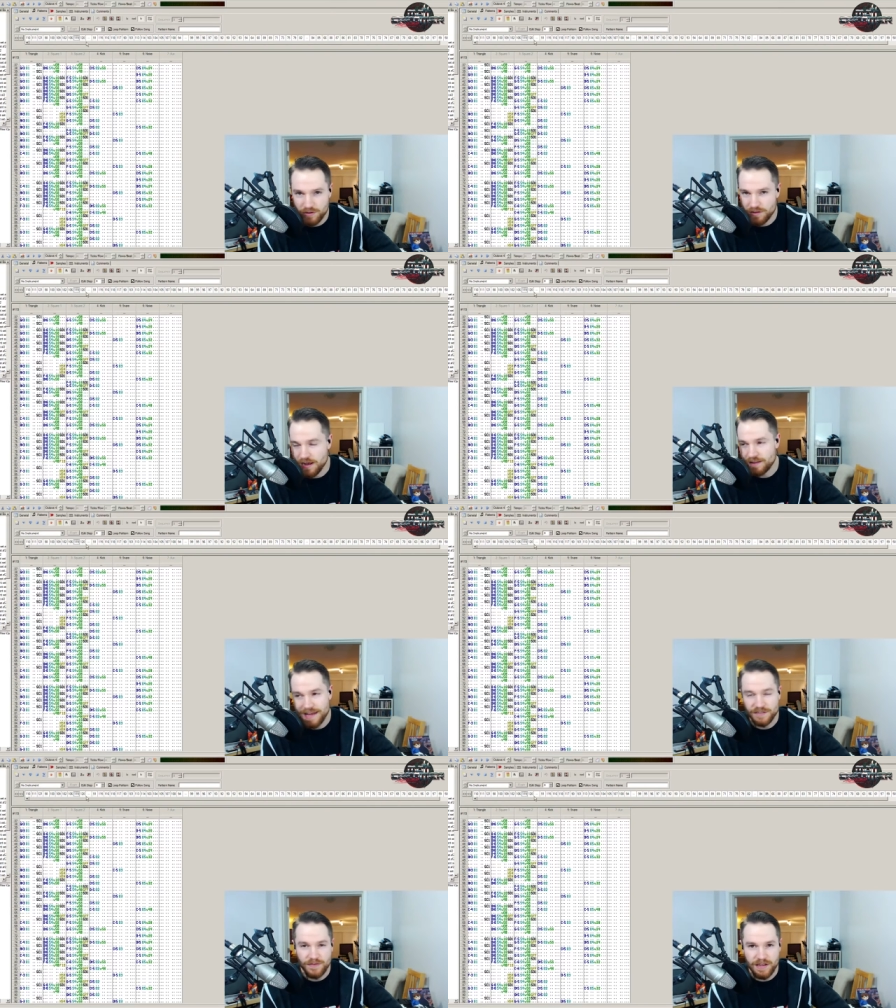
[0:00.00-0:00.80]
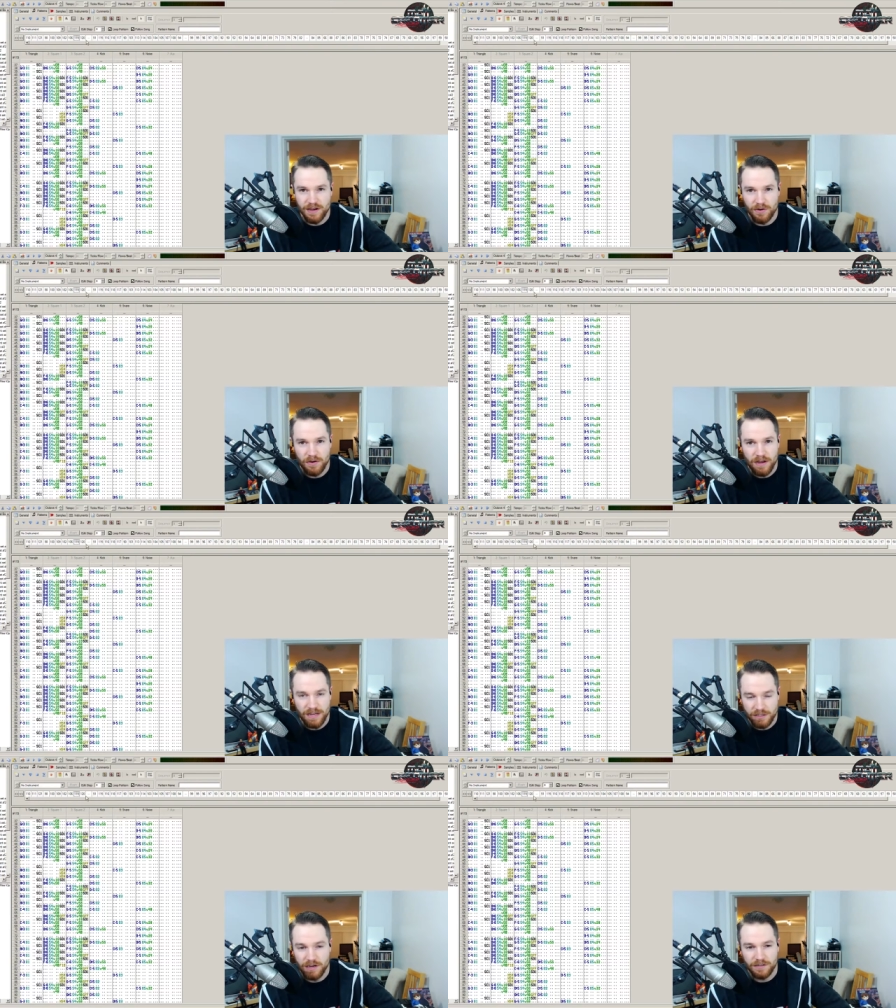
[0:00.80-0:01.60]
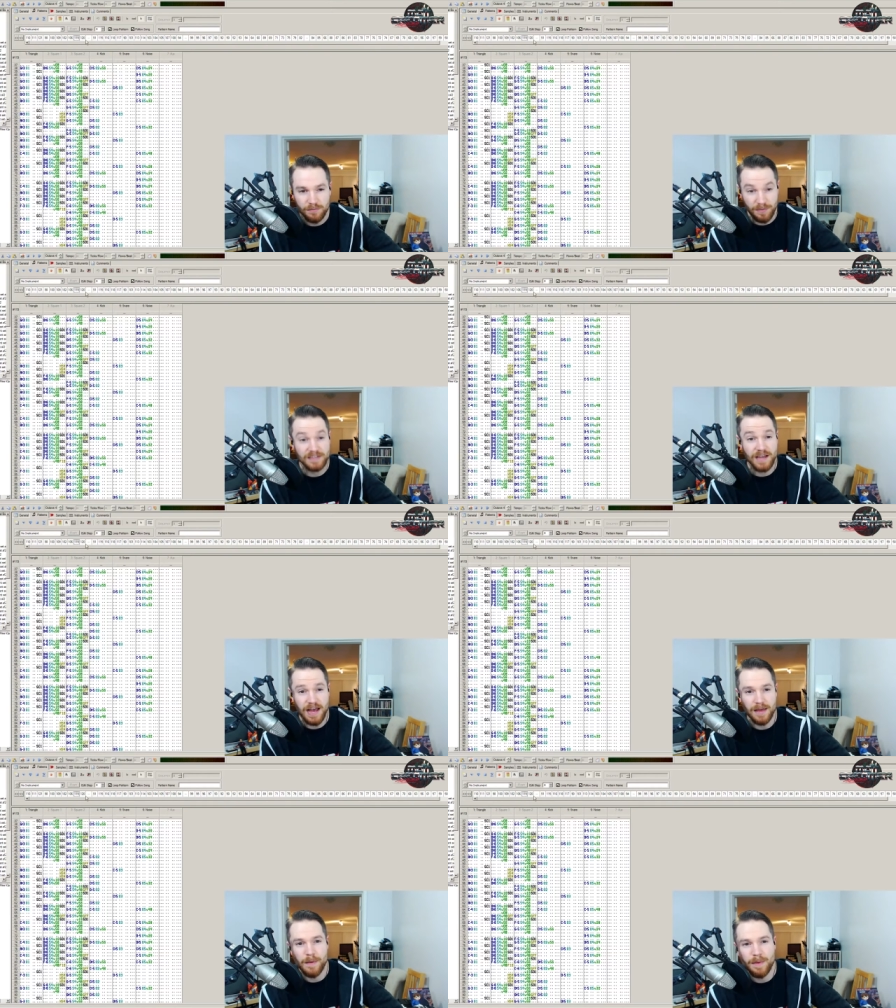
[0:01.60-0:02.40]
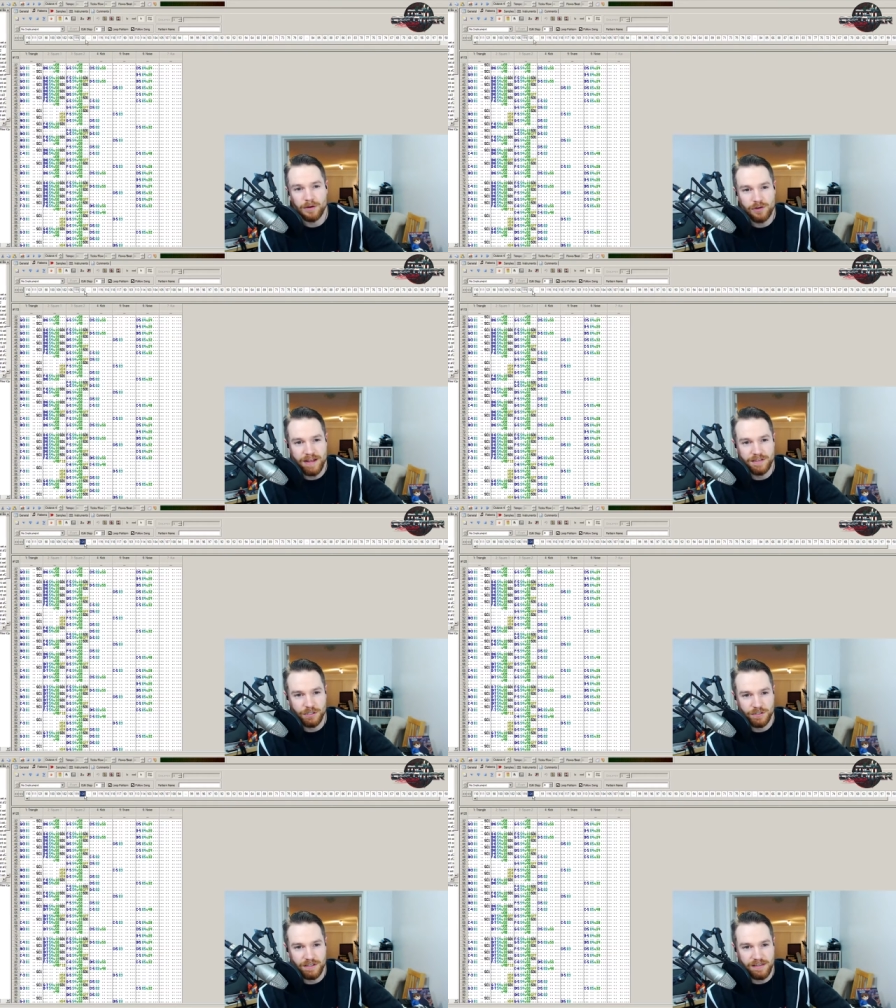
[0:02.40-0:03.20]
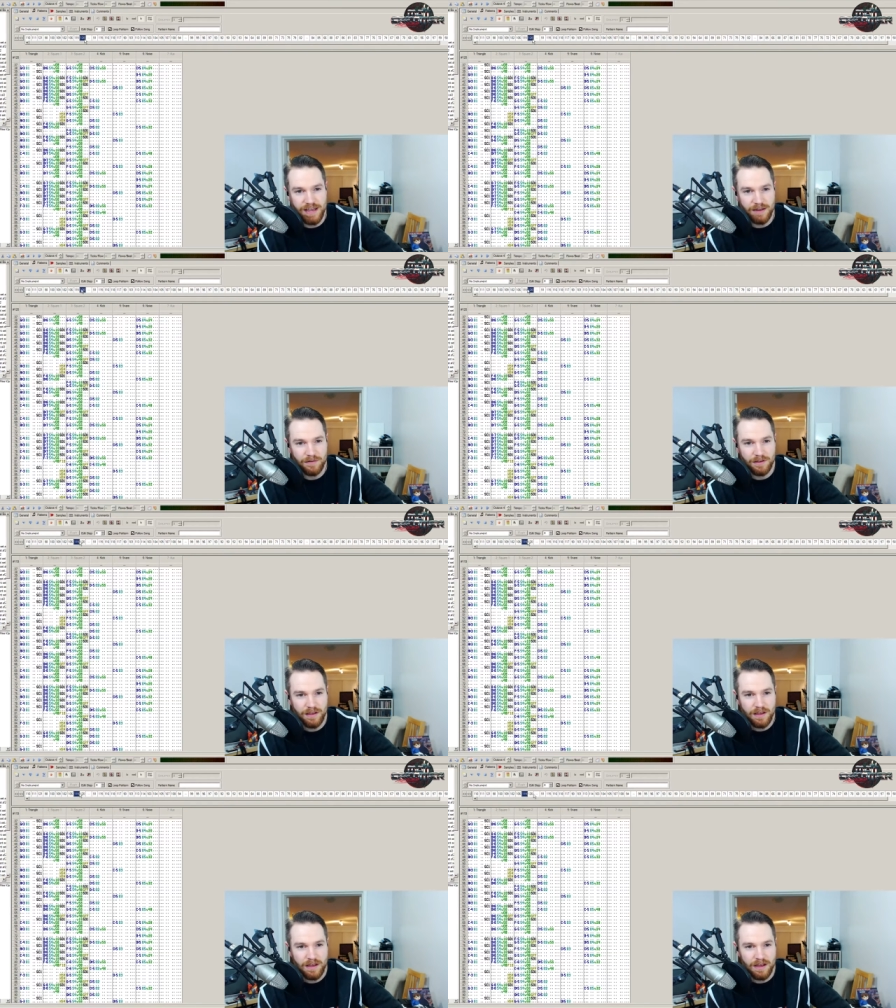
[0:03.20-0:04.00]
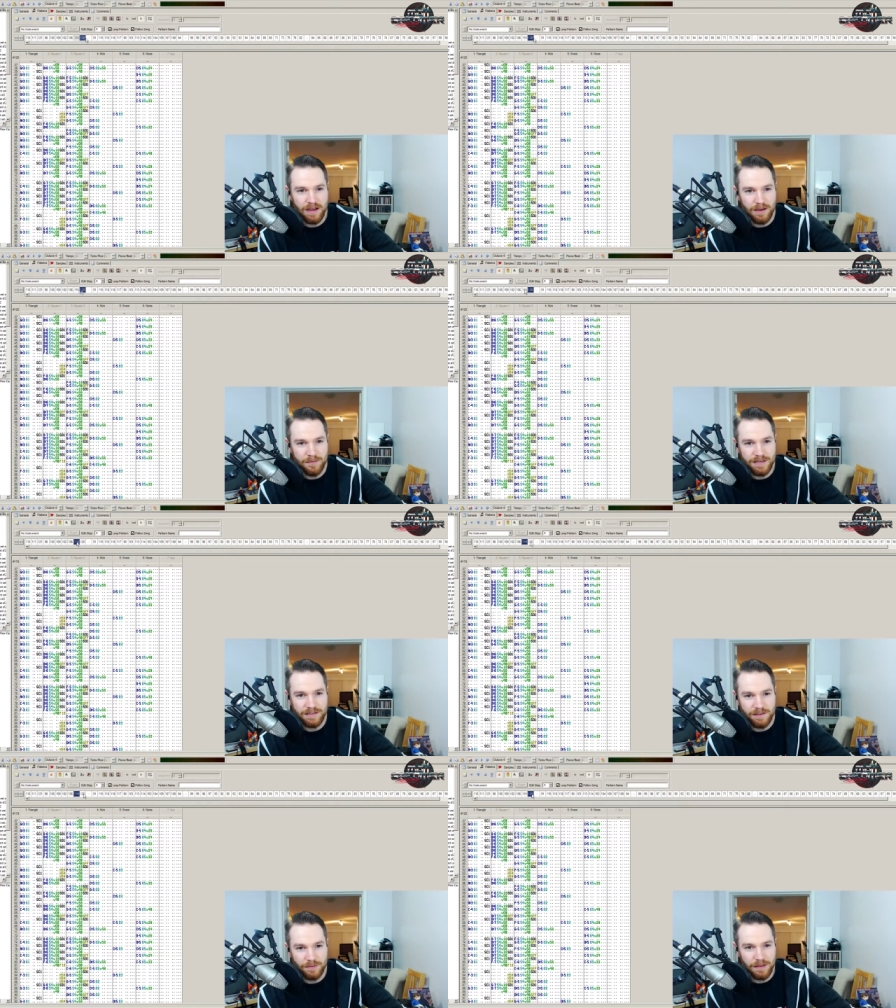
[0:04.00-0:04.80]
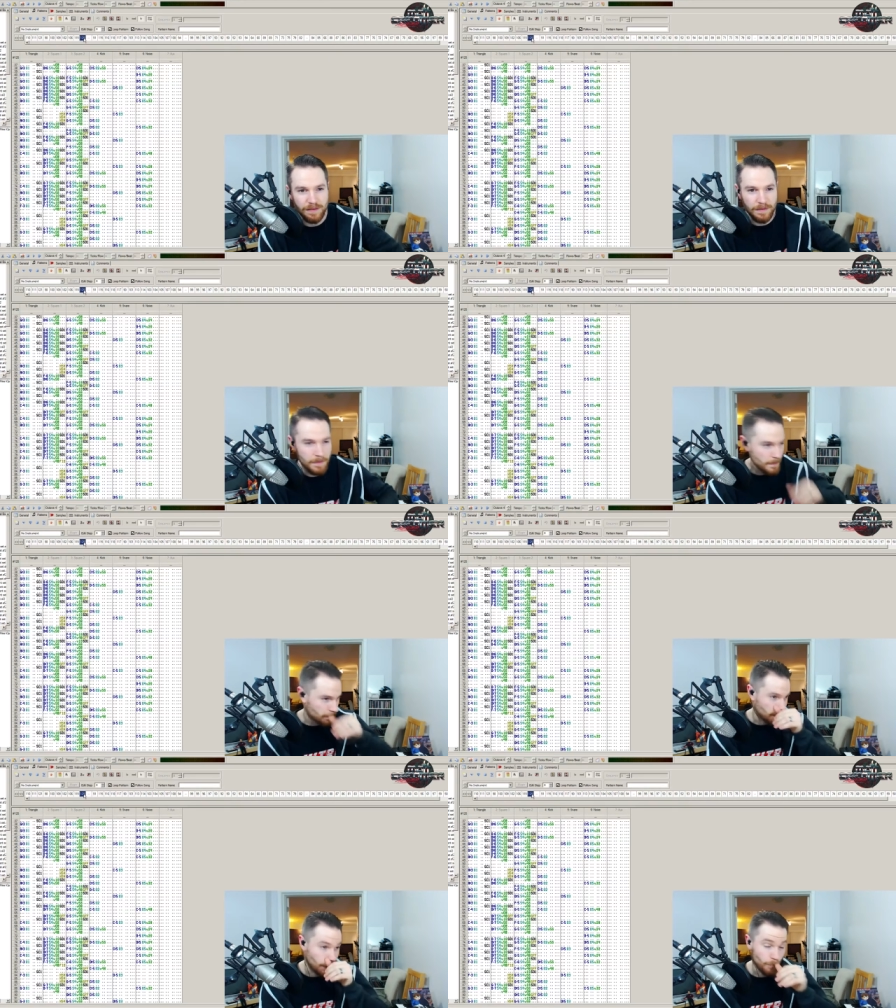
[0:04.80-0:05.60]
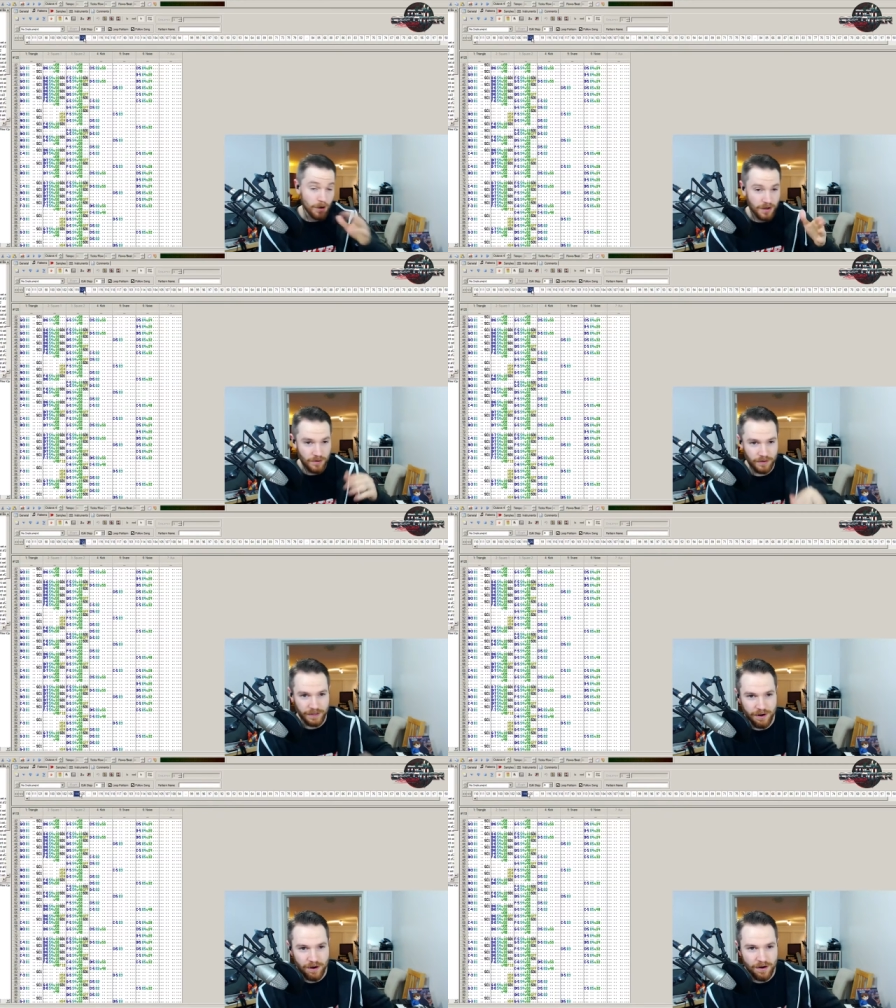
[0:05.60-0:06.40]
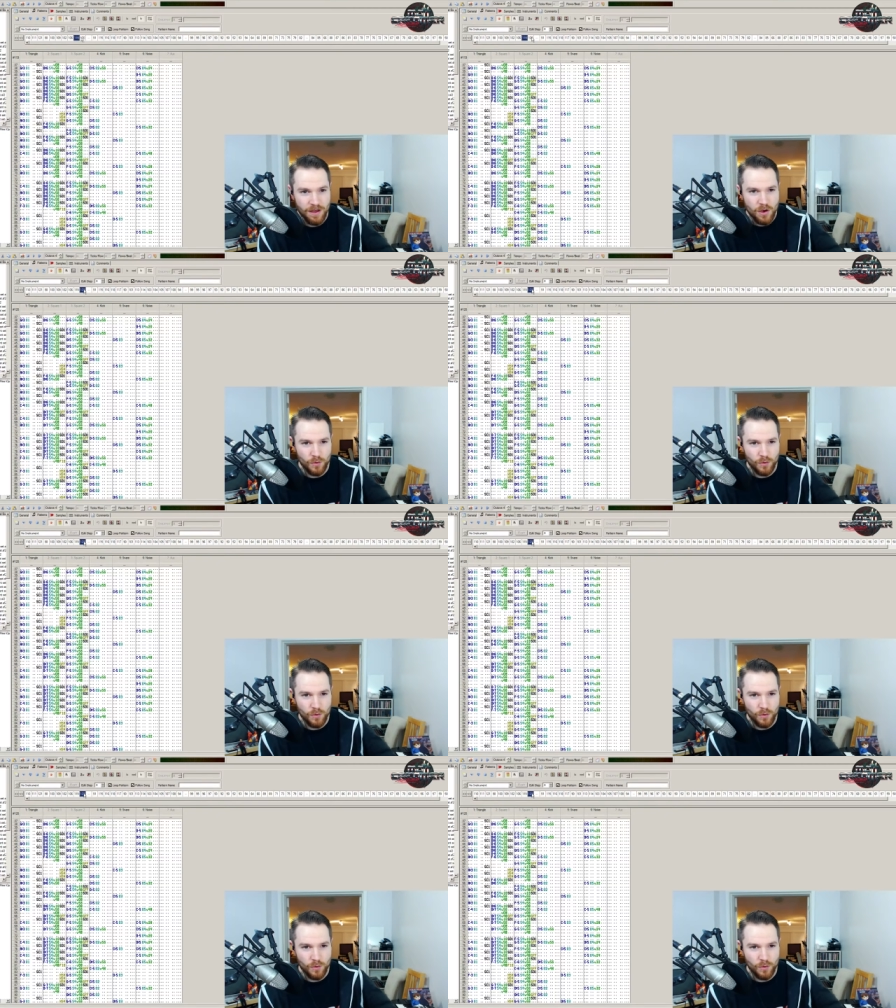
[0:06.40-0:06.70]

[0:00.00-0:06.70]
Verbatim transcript: You, uh, last video, I talked big time about transitions at the end uh, being something that I work on really hard.